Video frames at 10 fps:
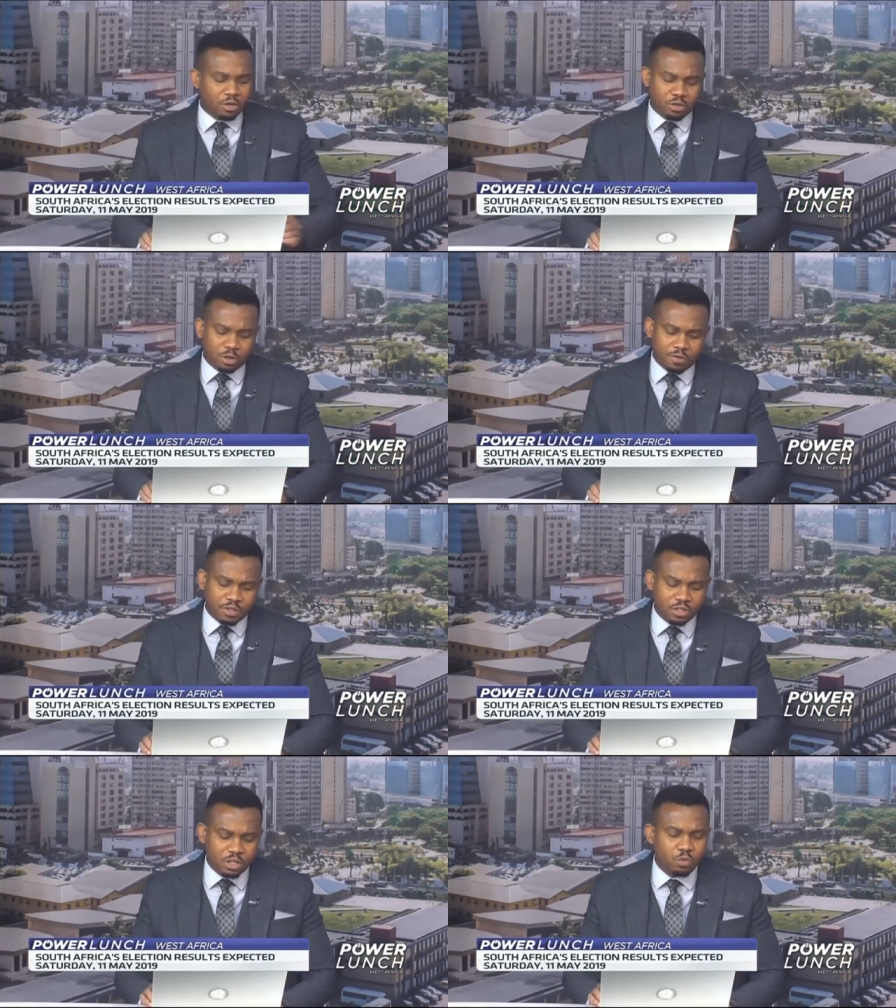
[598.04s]
bring you to the
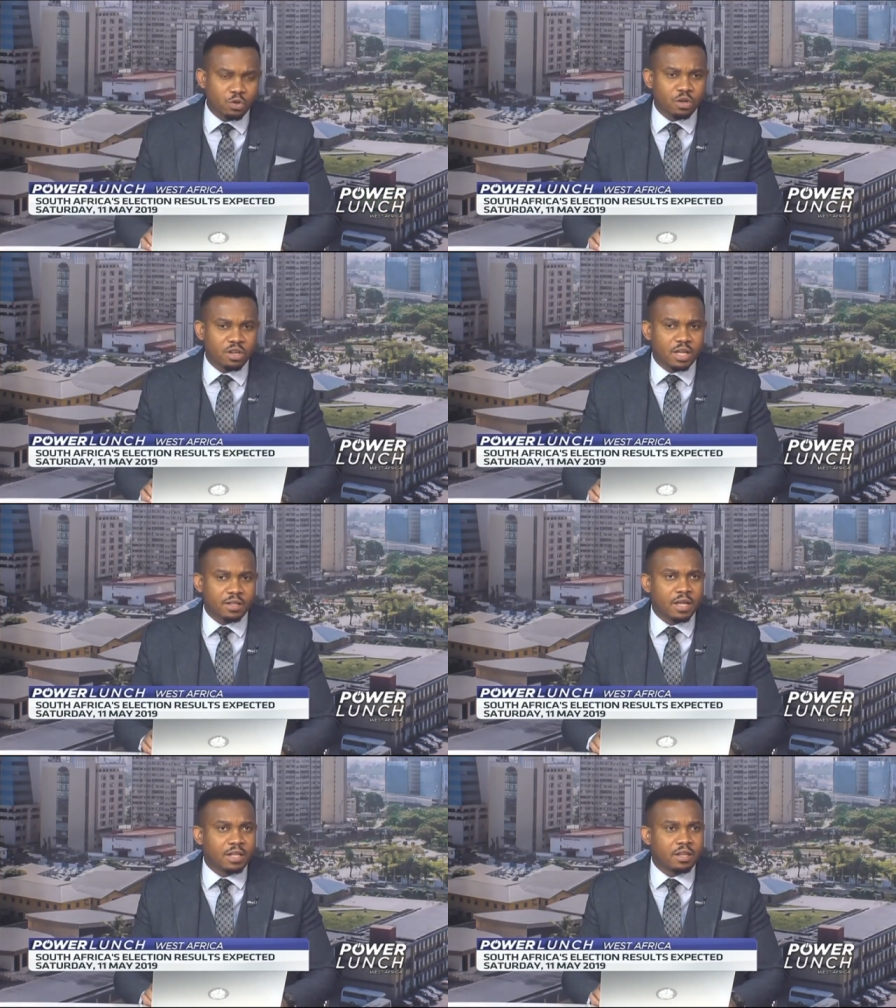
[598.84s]
conversation. We're looking
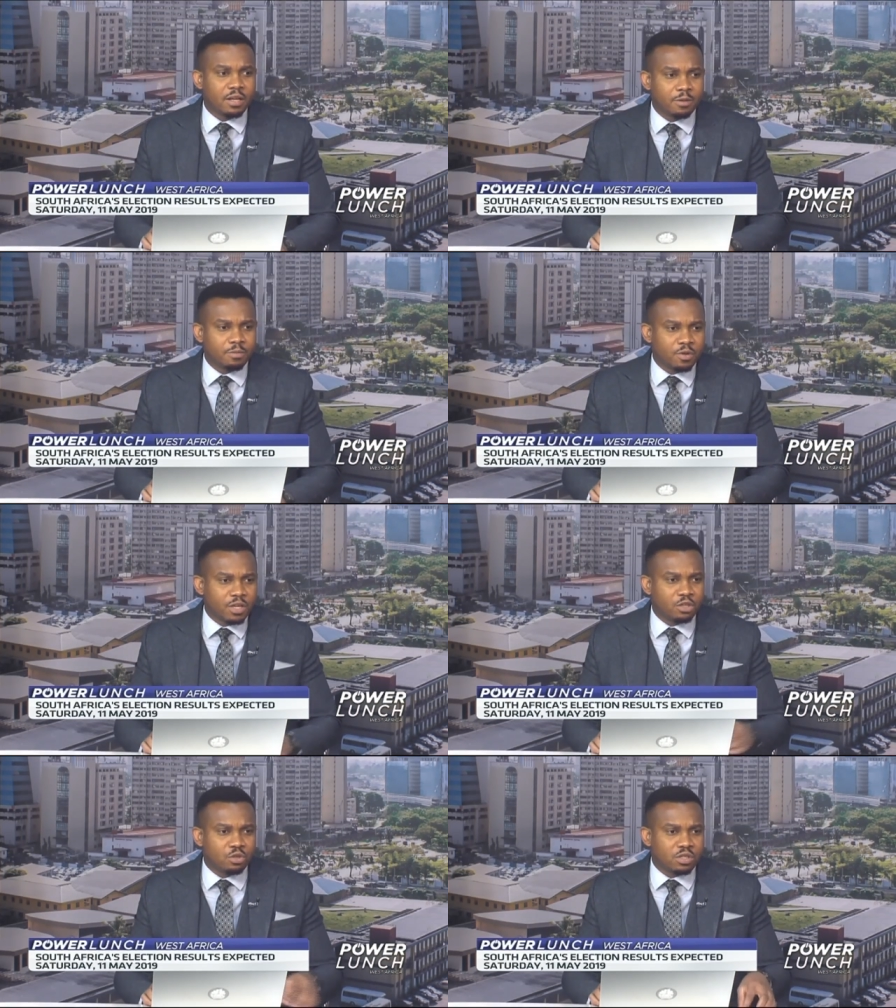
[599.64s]
at the um,
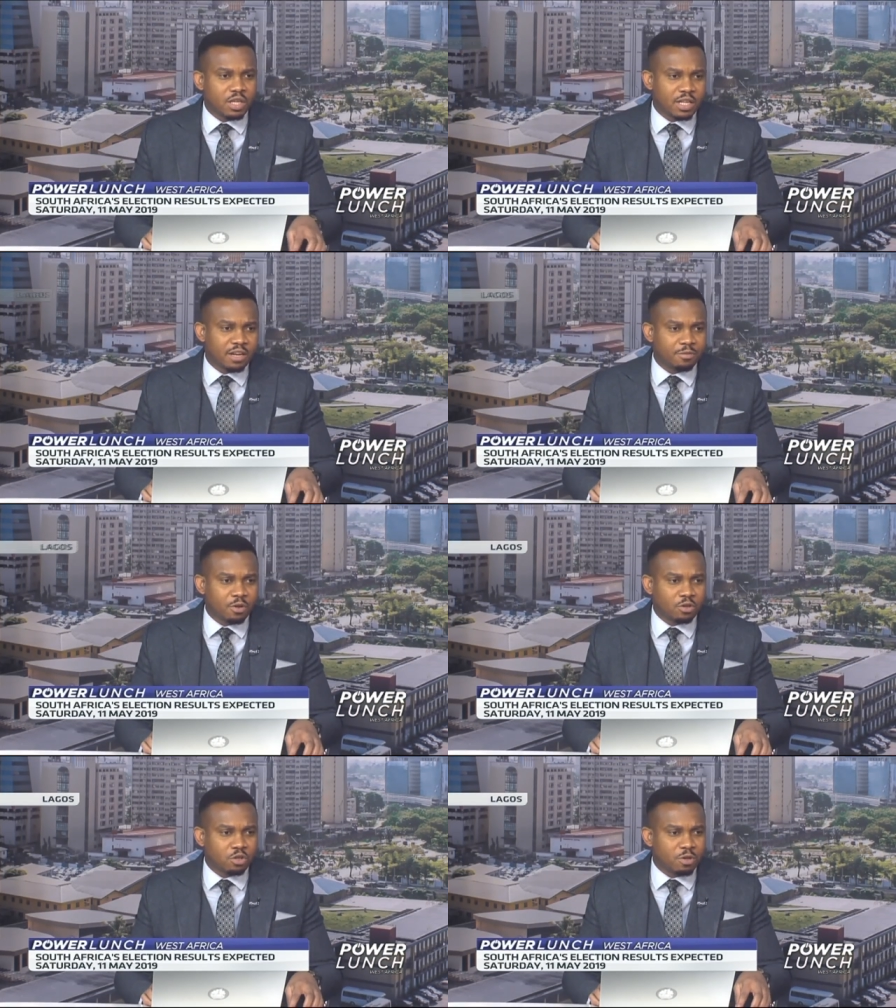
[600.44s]
issues that, that,
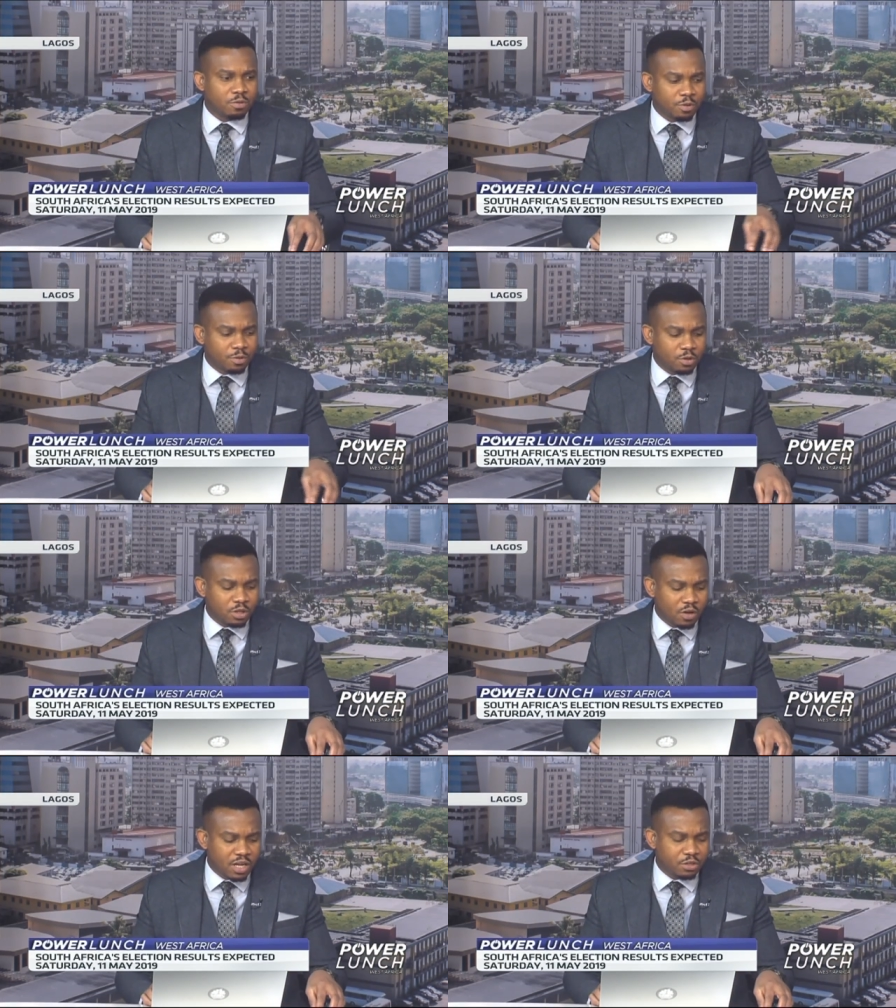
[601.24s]
have also been, you
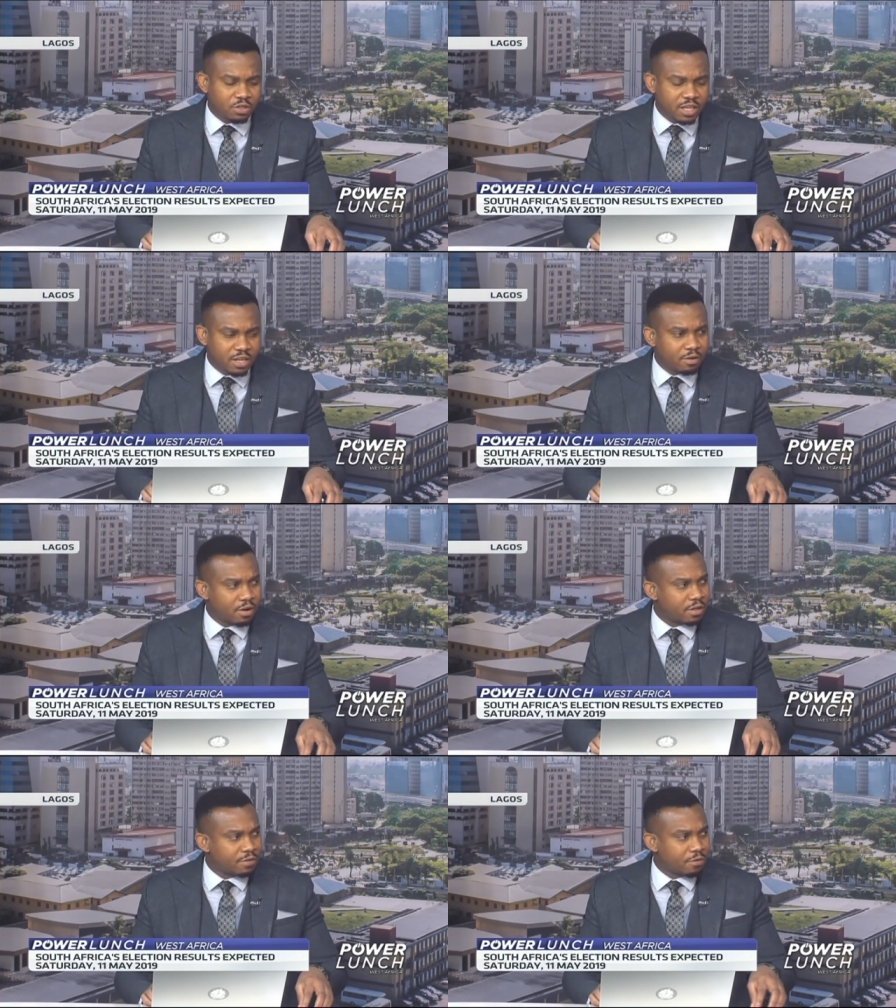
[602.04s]
know, other issues taken
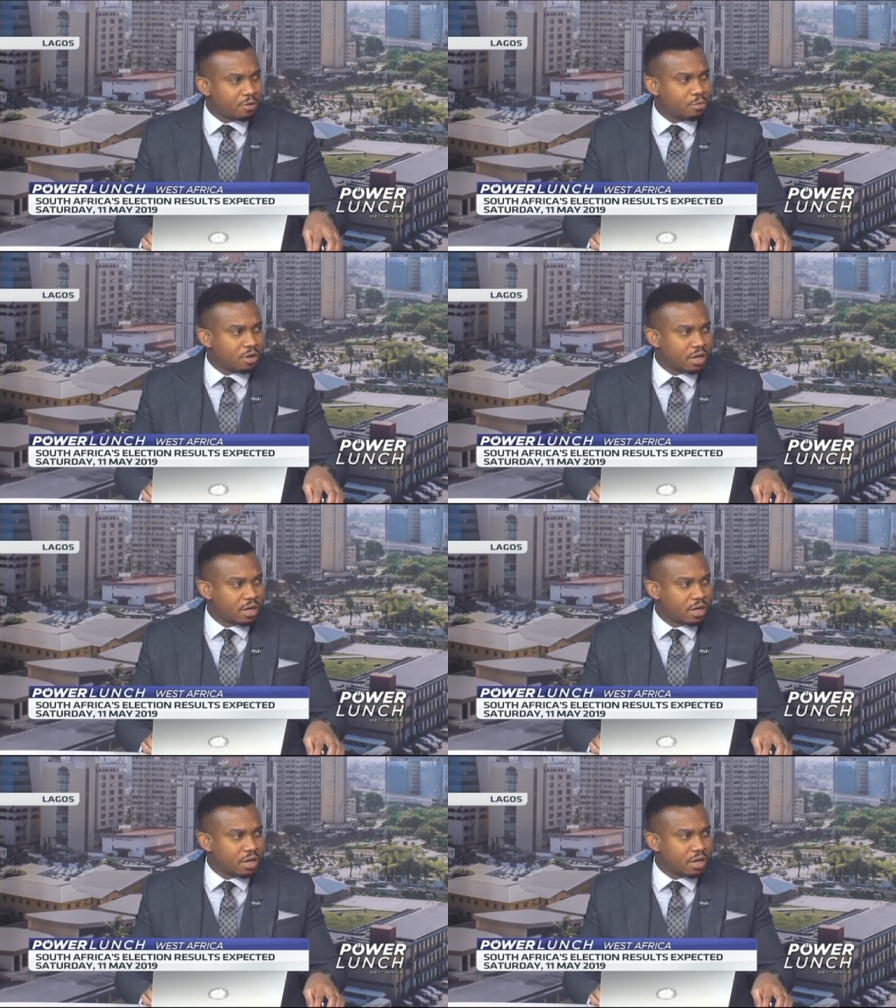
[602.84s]
around the front